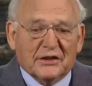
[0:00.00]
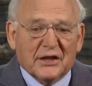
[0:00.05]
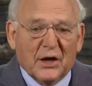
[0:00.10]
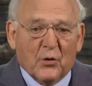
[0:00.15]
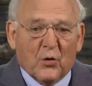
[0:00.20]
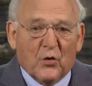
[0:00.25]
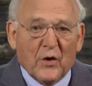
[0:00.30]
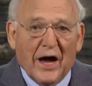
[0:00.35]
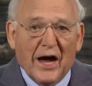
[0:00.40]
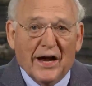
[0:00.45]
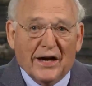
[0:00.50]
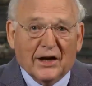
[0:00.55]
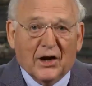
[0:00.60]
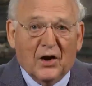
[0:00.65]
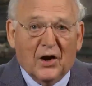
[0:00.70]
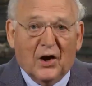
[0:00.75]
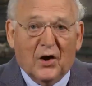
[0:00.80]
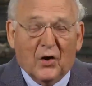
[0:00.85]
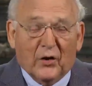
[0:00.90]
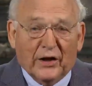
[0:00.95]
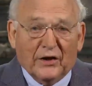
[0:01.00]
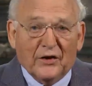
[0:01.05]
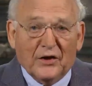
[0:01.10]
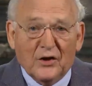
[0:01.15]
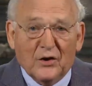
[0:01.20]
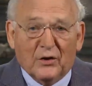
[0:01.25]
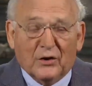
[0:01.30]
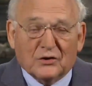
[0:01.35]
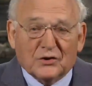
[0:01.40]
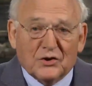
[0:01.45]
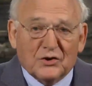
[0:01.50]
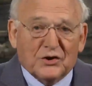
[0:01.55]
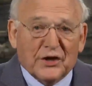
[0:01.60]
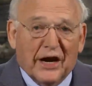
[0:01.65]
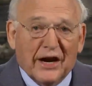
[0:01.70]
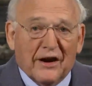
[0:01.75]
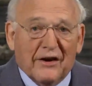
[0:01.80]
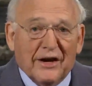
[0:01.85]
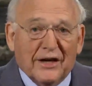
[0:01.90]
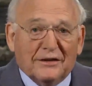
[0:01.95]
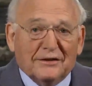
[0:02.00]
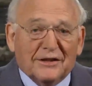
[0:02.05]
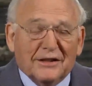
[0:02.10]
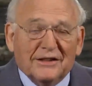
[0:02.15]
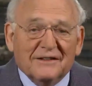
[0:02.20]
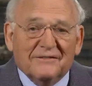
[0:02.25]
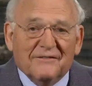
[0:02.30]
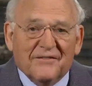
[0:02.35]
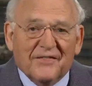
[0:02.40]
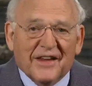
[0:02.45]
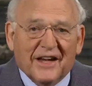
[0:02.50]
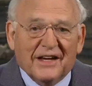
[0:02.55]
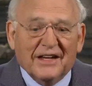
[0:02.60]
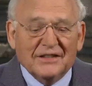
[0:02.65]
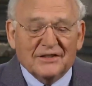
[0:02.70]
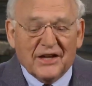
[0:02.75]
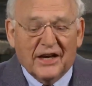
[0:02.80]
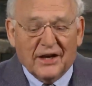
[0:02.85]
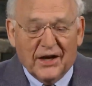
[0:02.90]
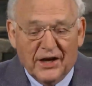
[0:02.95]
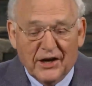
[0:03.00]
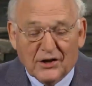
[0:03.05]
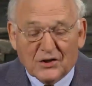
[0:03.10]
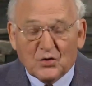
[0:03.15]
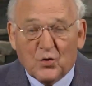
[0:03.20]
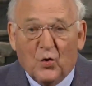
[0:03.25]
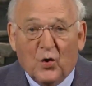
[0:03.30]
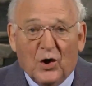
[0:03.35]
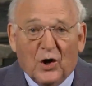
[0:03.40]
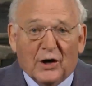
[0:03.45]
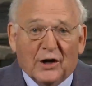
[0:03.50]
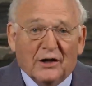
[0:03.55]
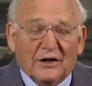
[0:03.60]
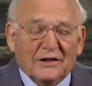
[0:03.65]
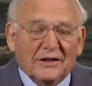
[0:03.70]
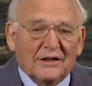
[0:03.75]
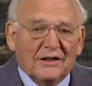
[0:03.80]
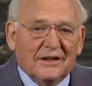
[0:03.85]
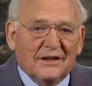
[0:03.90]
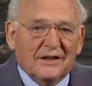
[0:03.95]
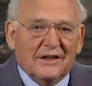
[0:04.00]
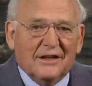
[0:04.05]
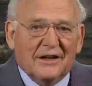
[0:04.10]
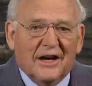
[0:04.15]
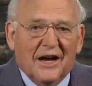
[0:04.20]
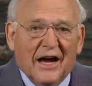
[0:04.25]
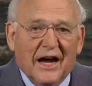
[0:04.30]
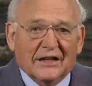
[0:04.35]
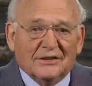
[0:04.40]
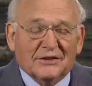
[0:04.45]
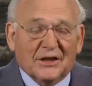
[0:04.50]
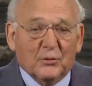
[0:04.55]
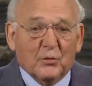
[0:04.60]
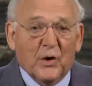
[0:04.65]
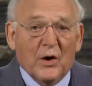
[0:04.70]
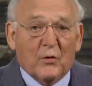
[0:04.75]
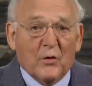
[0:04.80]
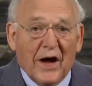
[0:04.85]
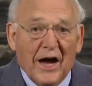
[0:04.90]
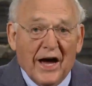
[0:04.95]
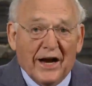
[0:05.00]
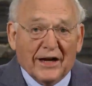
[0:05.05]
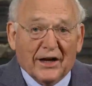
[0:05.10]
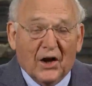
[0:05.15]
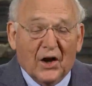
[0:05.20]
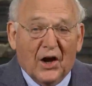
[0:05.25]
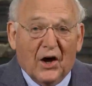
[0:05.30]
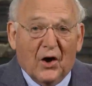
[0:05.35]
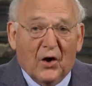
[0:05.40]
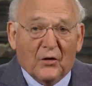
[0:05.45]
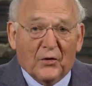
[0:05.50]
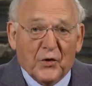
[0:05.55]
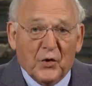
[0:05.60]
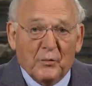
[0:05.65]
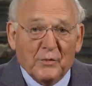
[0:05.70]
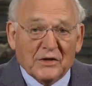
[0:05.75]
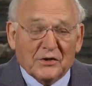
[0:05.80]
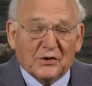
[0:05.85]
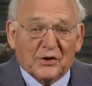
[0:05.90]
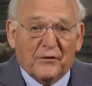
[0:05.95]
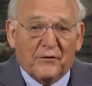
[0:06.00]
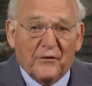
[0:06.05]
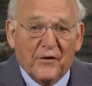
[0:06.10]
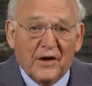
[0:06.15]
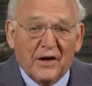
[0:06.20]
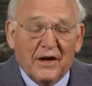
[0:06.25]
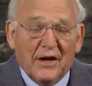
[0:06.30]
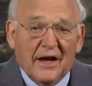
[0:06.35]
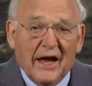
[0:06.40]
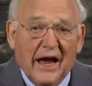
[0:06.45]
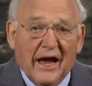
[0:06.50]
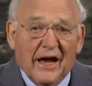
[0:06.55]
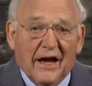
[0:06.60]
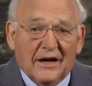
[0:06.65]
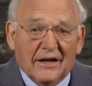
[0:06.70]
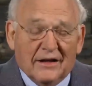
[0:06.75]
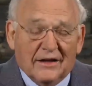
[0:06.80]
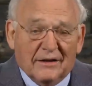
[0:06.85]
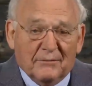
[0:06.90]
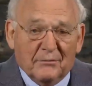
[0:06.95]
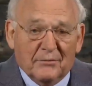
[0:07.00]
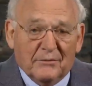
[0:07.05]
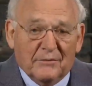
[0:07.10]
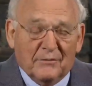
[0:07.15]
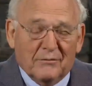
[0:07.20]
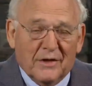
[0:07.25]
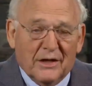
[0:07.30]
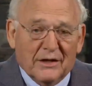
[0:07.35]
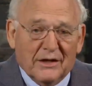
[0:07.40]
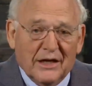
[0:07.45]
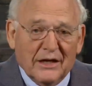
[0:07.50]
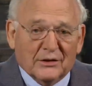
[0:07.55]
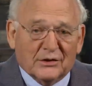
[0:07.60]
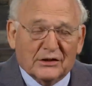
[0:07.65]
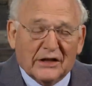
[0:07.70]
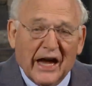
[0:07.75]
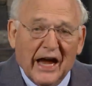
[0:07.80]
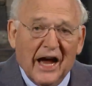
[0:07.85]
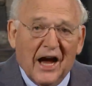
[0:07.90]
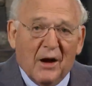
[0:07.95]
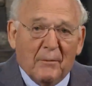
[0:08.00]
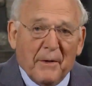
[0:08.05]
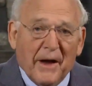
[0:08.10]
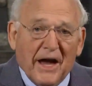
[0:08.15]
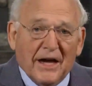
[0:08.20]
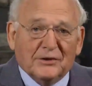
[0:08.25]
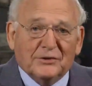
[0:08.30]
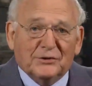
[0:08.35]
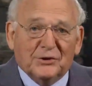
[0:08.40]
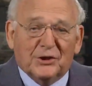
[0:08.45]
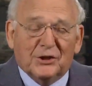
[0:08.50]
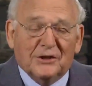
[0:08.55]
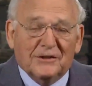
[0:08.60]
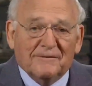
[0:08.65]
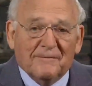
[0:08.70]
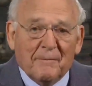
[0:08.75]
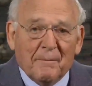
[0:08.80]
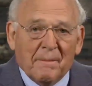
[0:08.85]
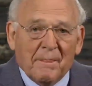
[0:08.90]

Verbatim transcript: that they were riding along in the eunuch's chariot, and he said, Here's water. I said, We're riding along through Mr. Uh, his cow pasture.